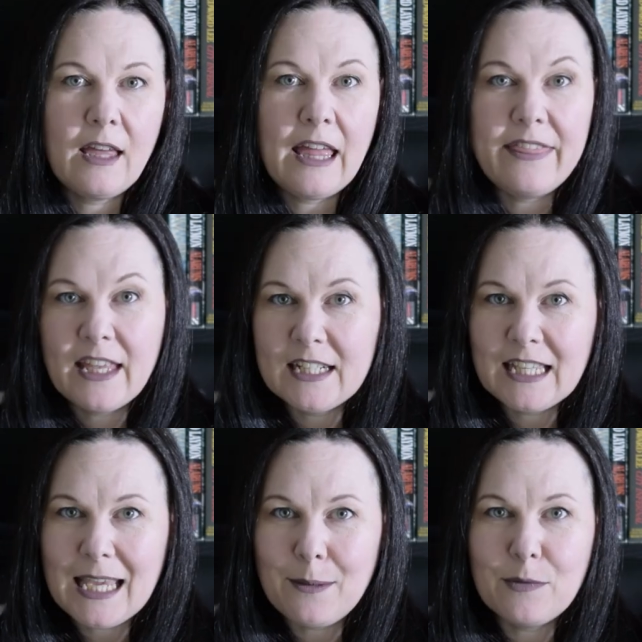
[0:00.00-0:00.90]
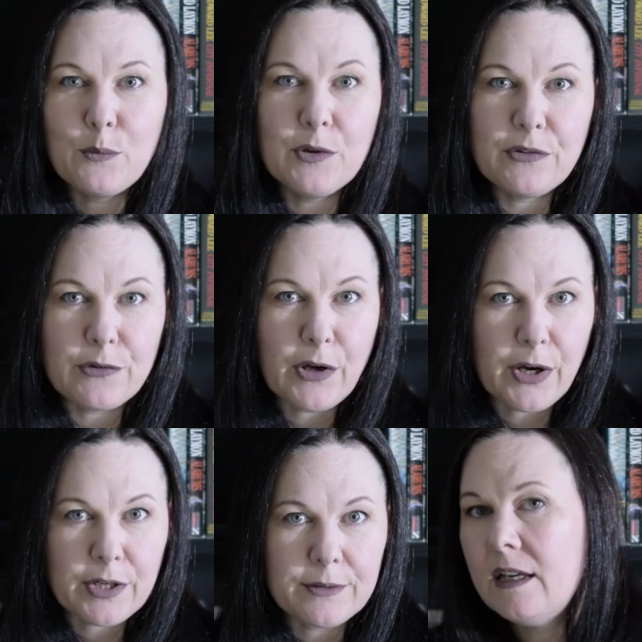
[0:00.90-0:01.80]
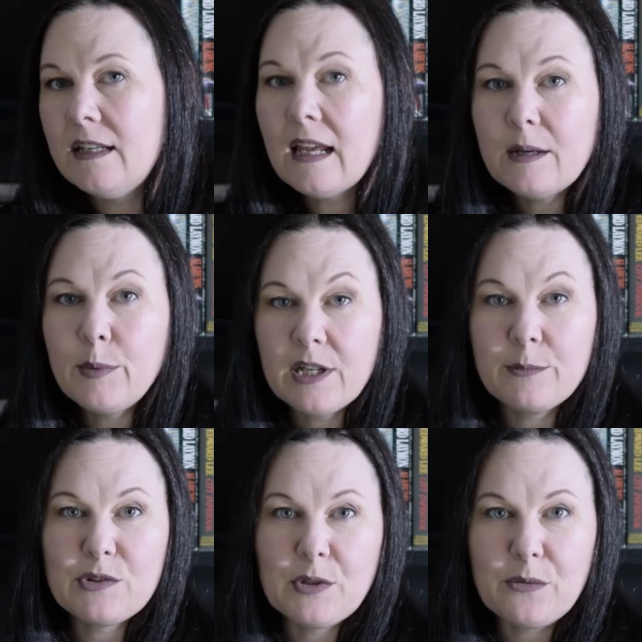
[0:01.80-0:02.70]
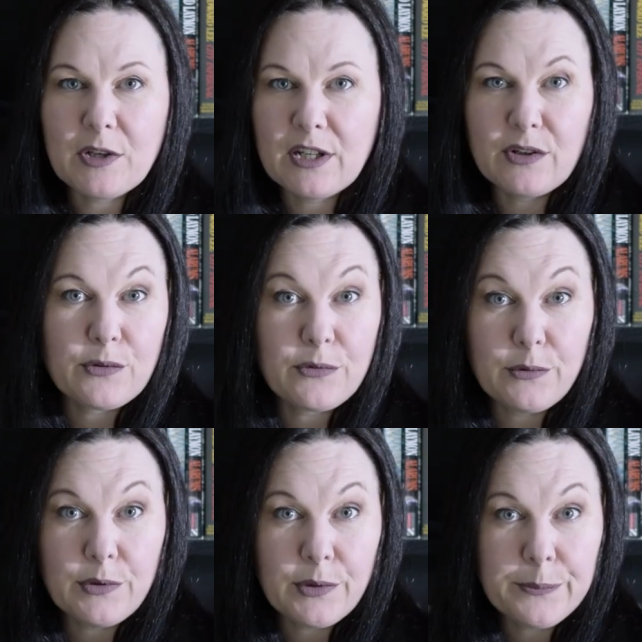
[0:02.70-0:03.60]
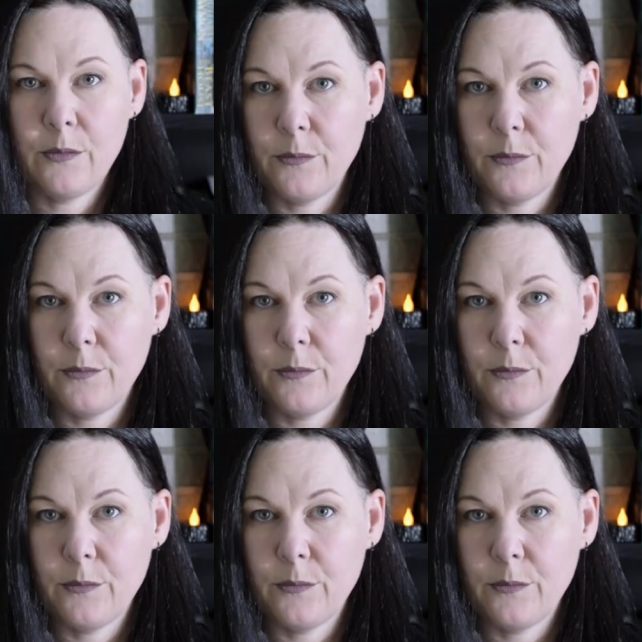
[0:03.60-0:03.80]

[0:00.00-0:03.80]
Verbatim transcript: And then came The Woods Are Dark. He'd had a book in between written under a pseudonym.